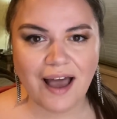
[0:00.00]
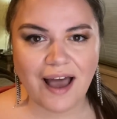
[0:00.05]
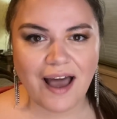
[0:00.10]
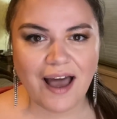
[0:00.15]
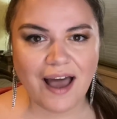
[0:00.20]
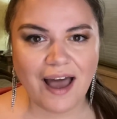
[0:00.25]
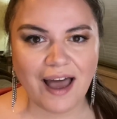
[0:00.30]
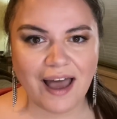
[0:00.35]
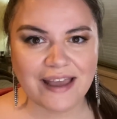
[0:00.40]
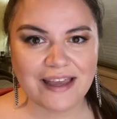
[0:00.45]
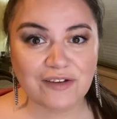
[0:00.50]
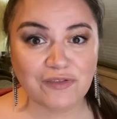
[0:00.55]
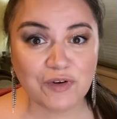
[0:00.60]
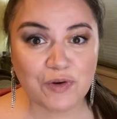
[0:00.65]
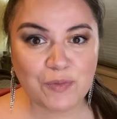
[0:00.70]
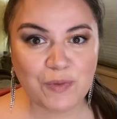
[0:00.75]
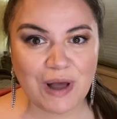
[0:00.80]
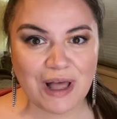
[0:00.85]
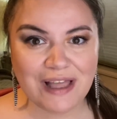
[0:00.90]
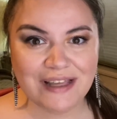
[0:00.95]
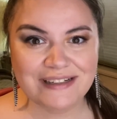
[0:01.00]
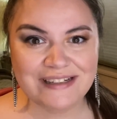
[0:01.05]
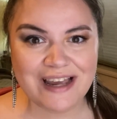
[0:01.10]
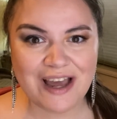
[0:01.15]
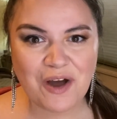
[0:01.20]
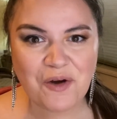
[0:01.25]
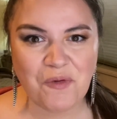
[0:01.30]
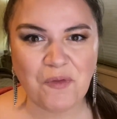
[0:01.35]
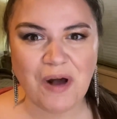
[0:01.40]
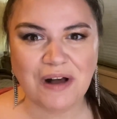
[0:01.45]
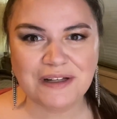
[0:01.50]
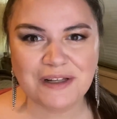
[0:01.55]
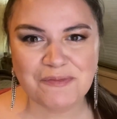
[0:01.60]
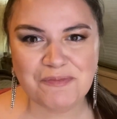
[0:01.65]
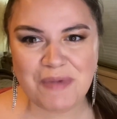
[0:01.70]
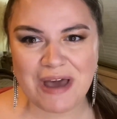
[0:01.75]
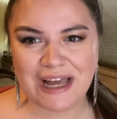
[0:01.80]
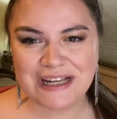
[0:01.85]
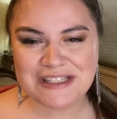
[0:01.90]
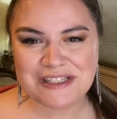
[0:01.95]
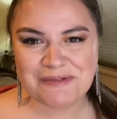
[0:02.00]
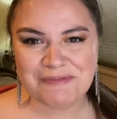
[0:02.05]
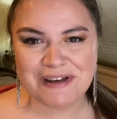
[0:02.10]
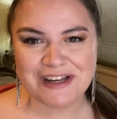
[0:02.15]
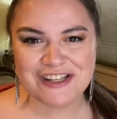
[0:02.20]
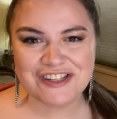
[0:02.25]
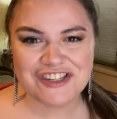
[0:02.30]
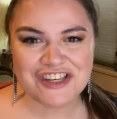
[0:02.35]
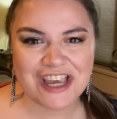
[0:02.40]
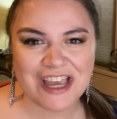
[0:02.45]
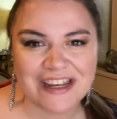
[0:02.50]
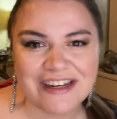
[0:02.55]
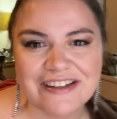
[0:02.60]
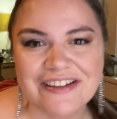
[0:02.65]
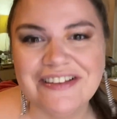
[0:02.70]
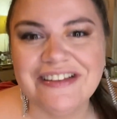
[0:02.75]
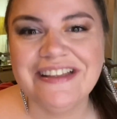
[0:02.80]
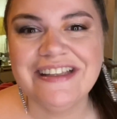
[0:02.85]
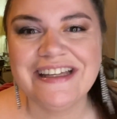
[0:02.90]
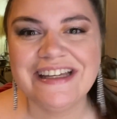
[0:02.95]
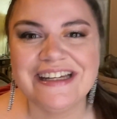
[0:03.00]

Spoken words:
Hi everyone, welcome back to my channel.